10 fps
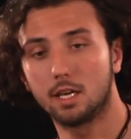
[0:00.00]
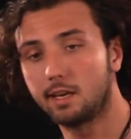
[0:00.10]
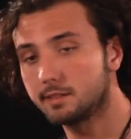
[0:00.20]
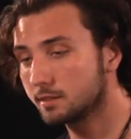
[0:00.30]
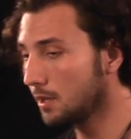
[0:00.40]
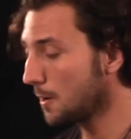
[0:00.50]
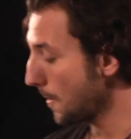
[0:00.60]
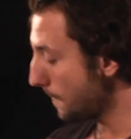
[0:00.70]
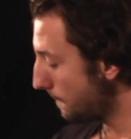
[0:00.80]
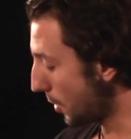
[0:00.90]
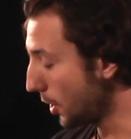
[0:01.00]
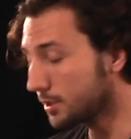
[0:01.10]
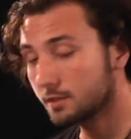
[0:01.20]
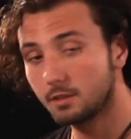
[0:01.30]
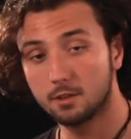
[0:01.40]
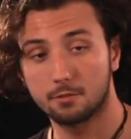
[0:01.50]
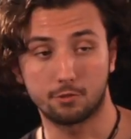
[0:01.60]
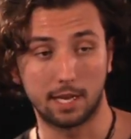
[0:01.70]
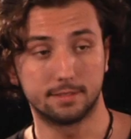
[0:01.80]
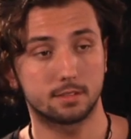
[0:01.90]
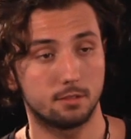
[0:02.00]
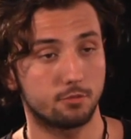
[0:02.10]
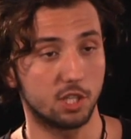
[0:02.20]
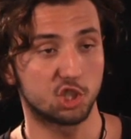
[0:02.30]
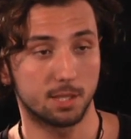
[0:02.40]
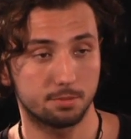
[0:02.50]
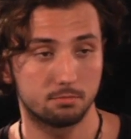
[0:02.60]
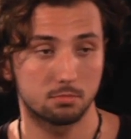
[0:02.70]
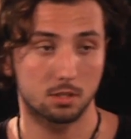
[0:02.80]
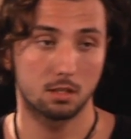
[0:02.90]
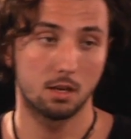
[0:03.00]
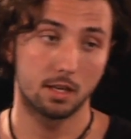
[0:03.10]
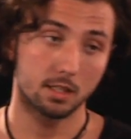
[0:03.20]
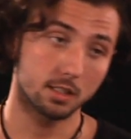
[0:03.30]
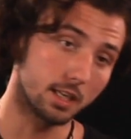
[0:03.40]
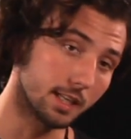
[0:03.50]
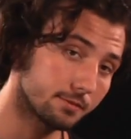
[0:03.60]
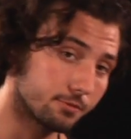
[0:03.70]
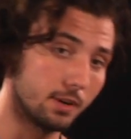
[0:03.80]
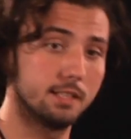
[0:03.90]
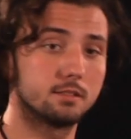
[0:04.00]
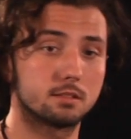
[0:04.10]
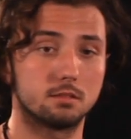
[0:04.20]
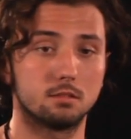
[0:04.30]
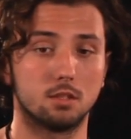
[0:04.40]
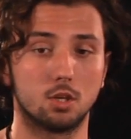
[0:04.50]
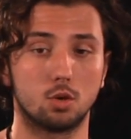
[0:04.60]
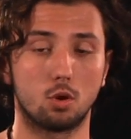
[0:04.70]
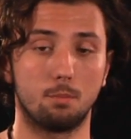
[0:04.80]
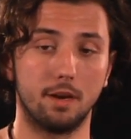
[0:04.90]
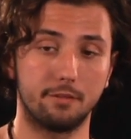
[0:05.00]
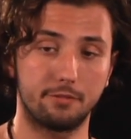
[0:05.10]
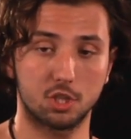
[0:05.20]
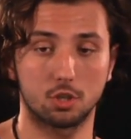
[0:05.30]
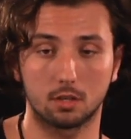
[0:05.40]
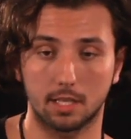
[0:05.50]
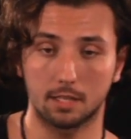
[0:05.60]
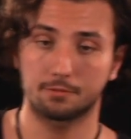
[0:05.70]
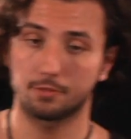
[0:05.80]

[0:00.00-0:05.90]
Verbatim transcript: is, first, friendship. Get friends who are beneficial. Get